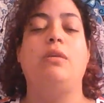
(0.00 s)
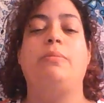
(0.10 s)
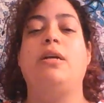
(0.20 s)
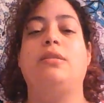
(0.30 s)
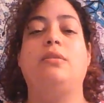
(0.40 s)

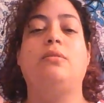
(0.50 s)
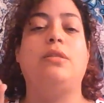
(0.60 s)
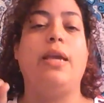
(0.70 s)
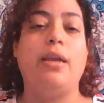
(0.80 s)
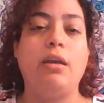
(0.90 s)
because it will
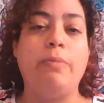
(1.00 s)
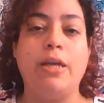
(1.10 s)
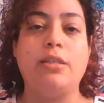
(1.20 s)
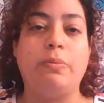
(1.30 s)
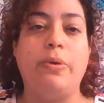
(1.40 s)
take you
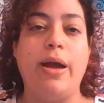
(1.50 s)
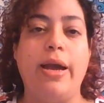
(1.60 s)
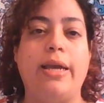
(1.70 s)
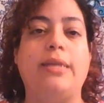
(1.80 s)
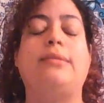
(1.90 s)
by
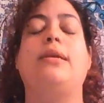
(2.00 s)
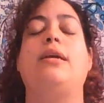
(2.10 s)
surprise.